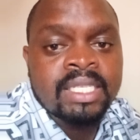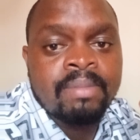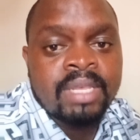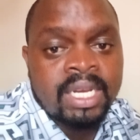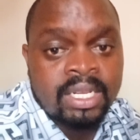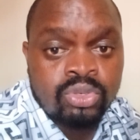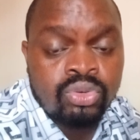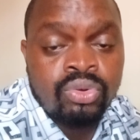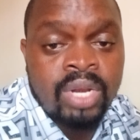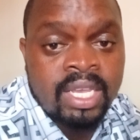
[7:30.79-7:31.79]
something like to
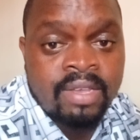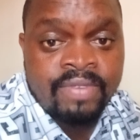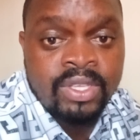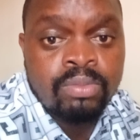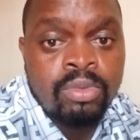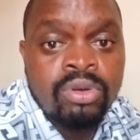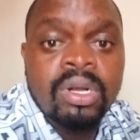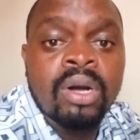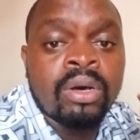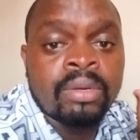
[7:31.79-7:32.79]
do like
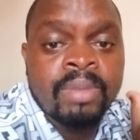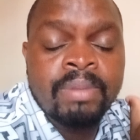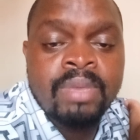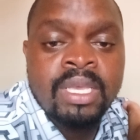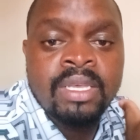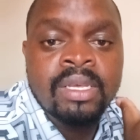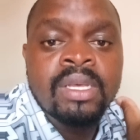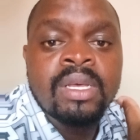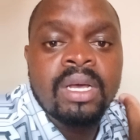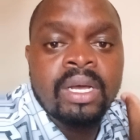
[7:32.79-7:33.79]
Facebook, or maybe
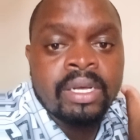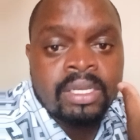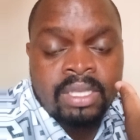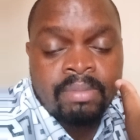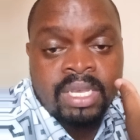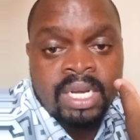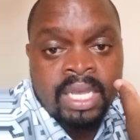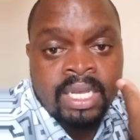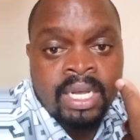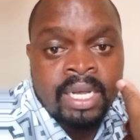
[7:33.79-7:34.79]
something
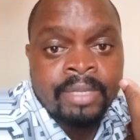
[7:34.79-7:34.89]
like